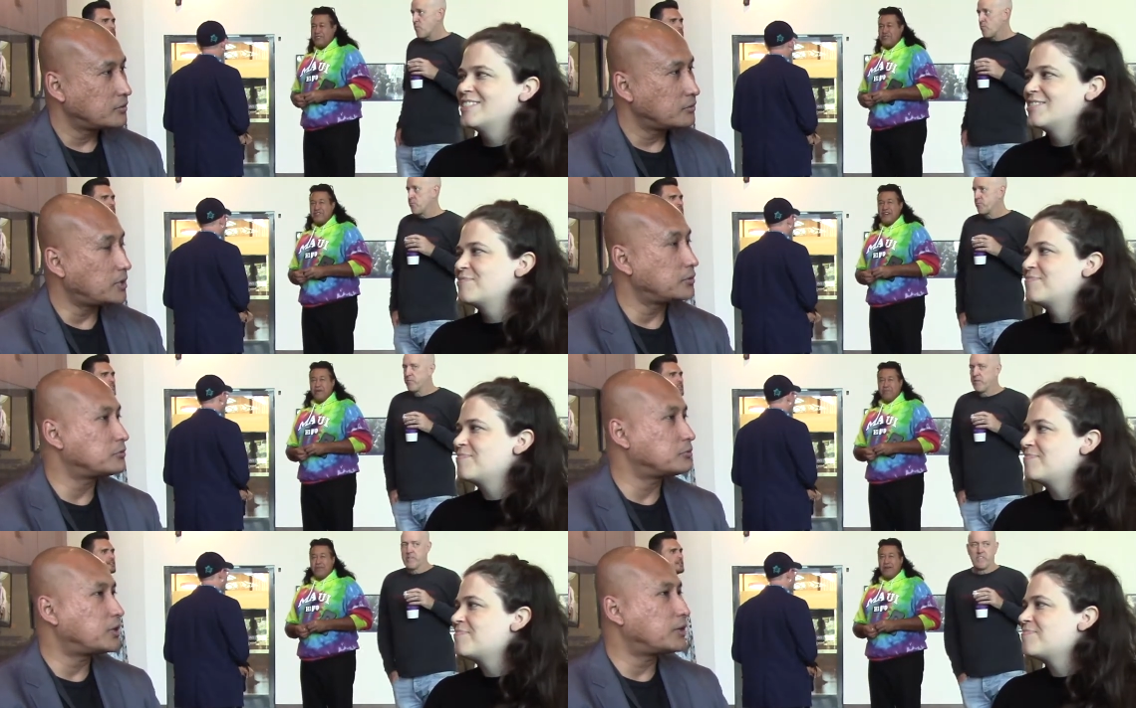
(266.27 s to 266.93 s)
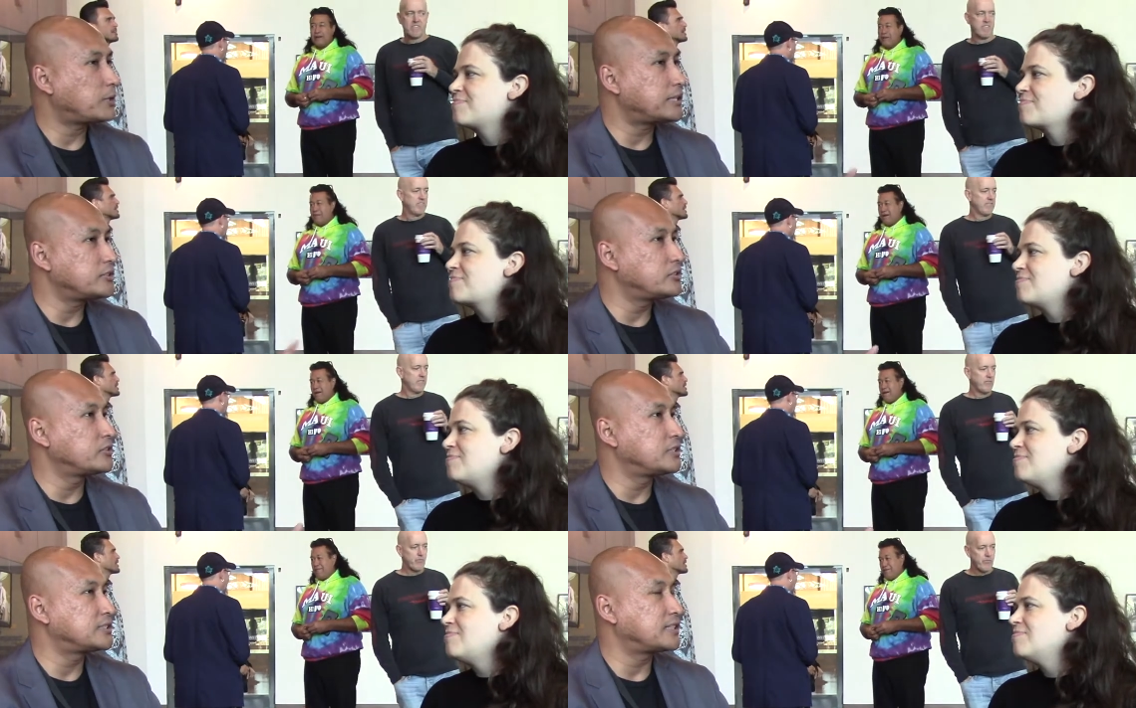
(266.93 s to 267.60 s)
Speaker 1: Well, why did
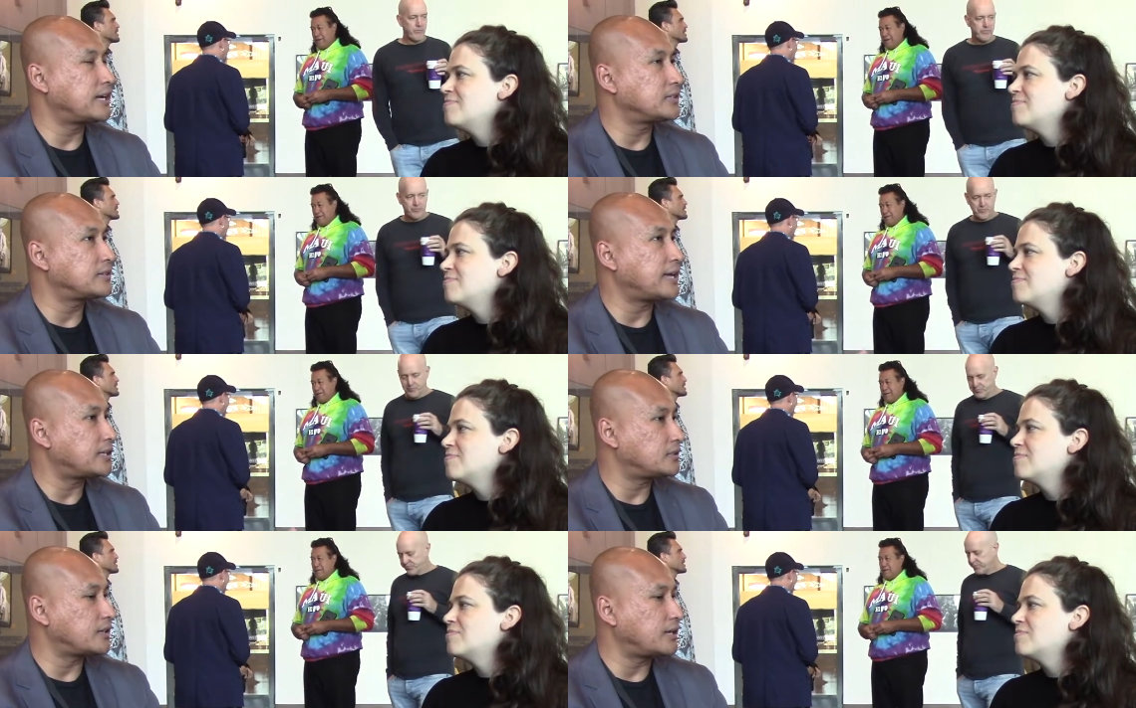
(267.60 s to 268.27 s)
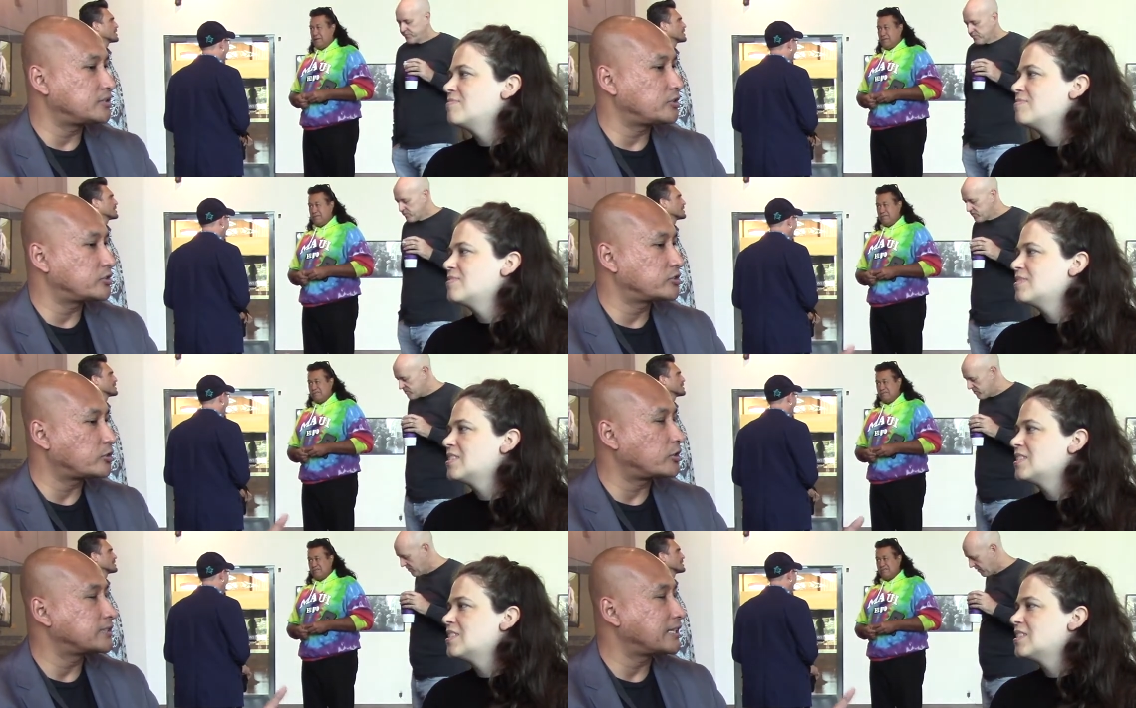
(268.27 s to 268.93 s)
you decide that as your
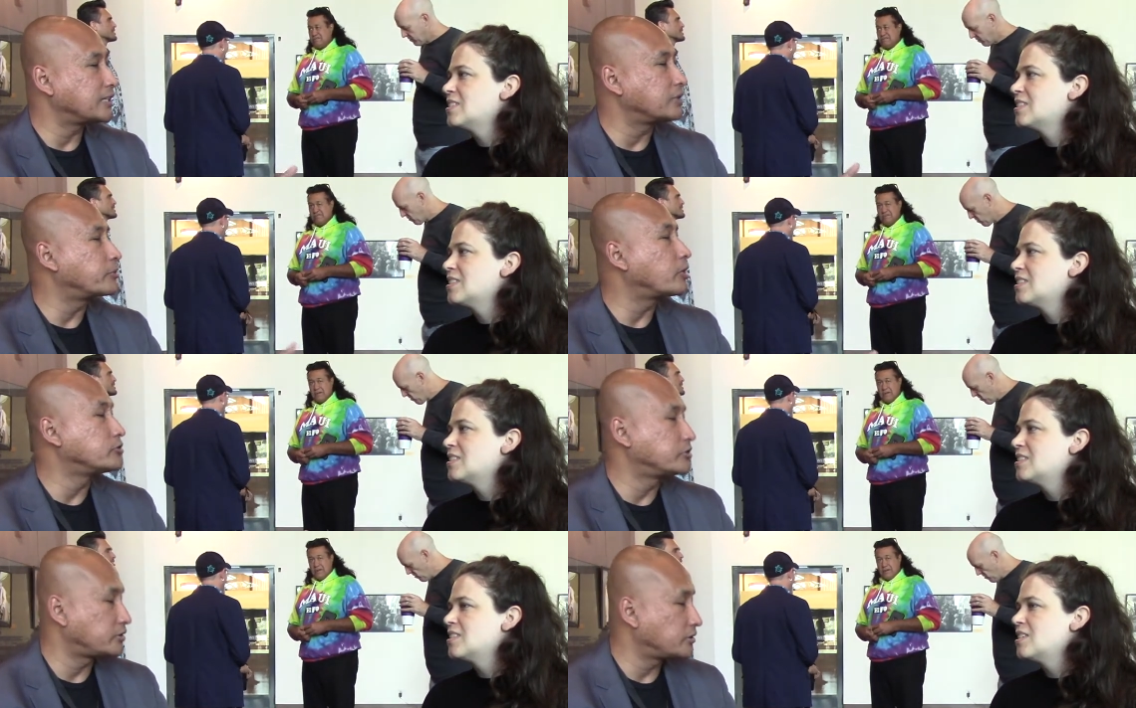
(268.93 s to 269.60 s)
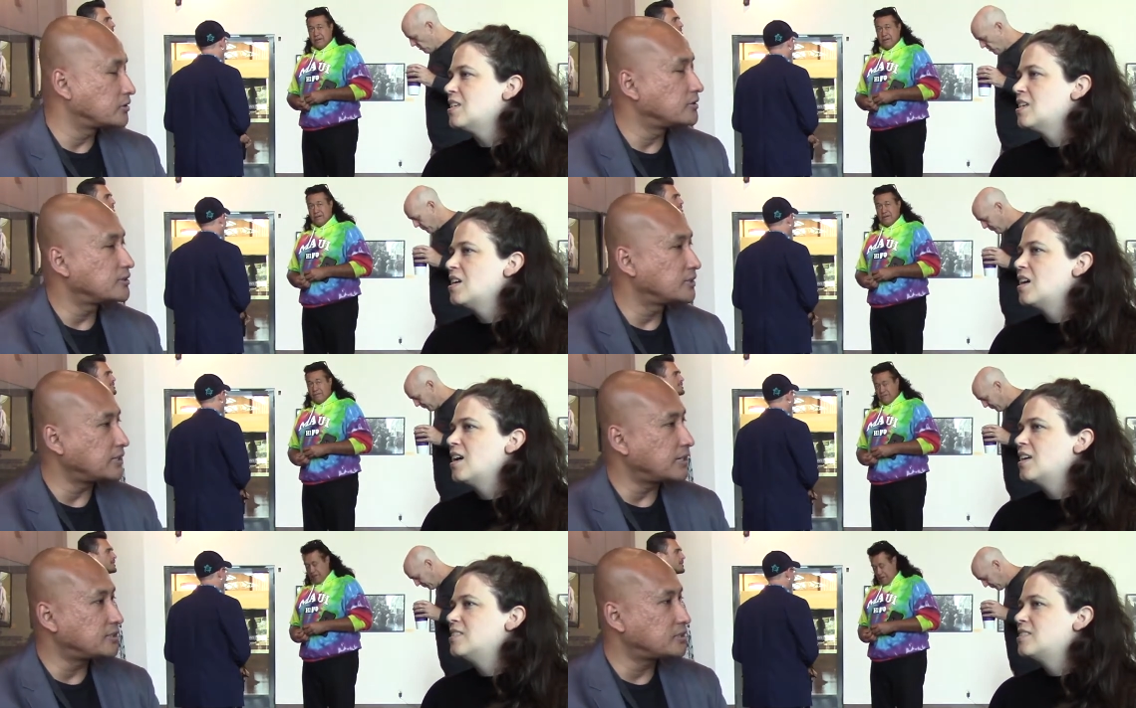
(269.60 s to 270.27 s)
storytelling approach,
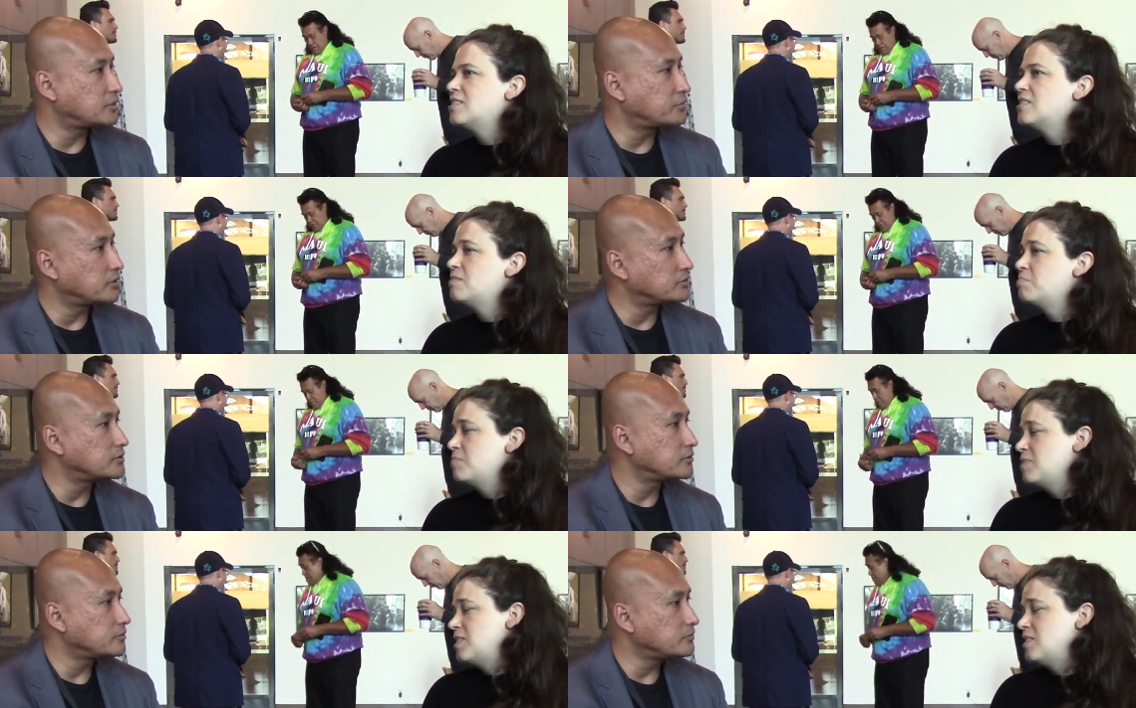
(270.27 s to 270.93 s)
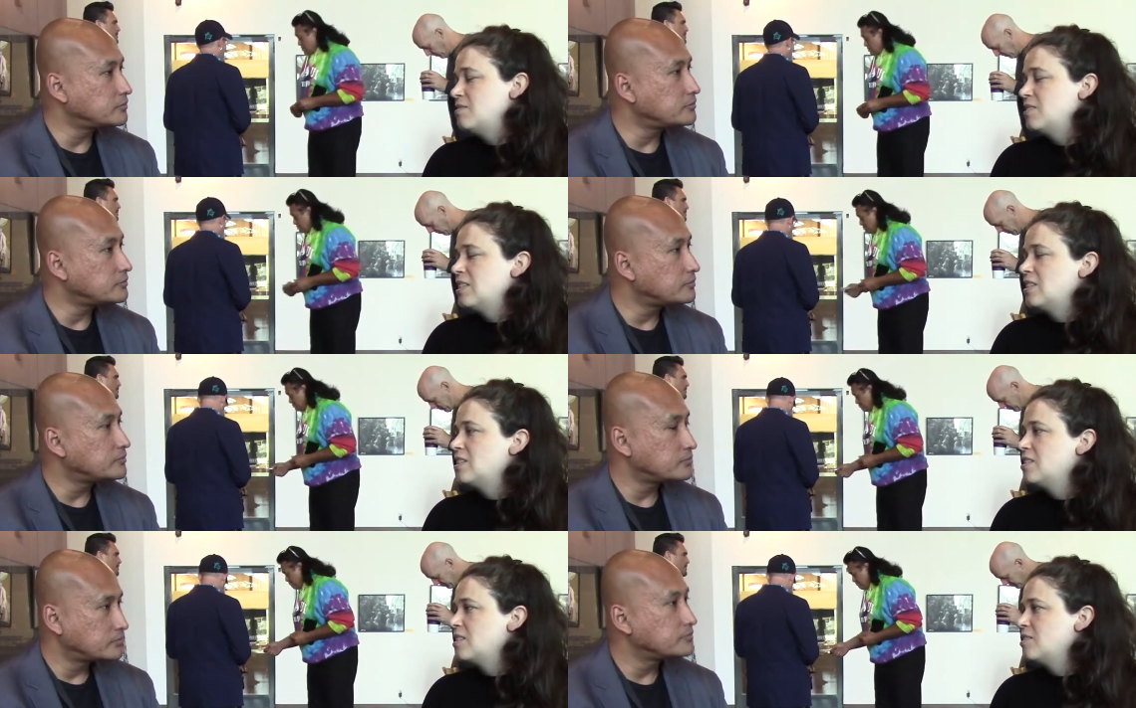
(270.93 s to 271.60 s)
the nihilistic approach? I
Speaker 2: didn't
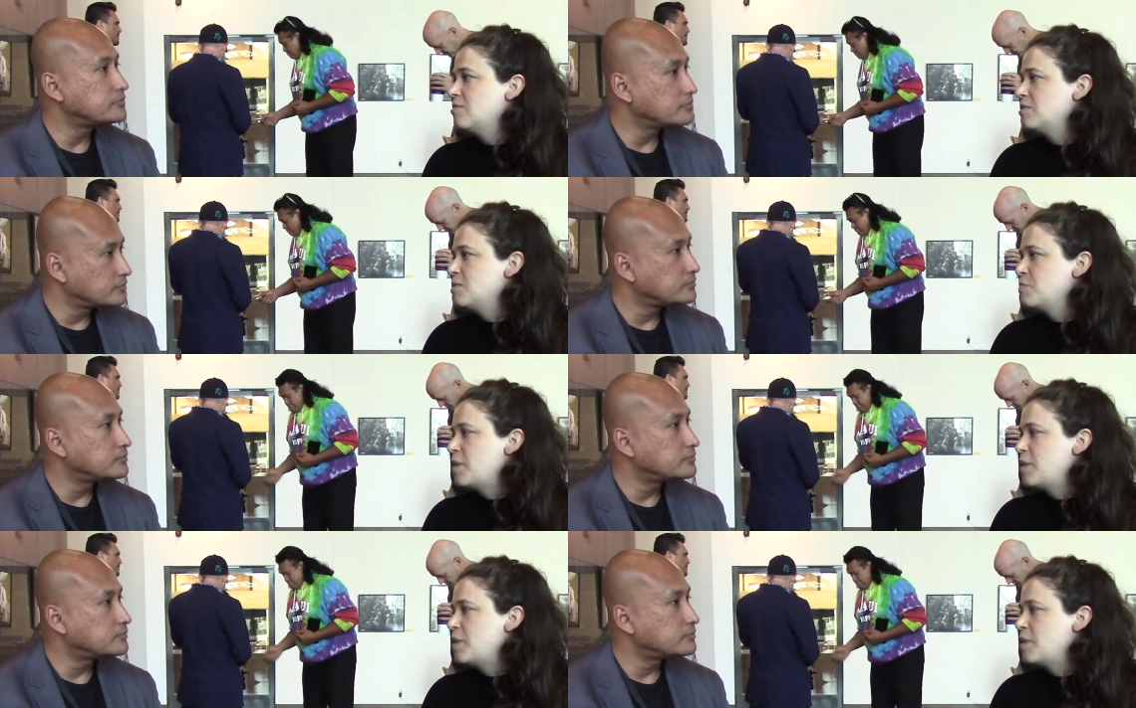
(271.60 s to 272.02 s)
realize I was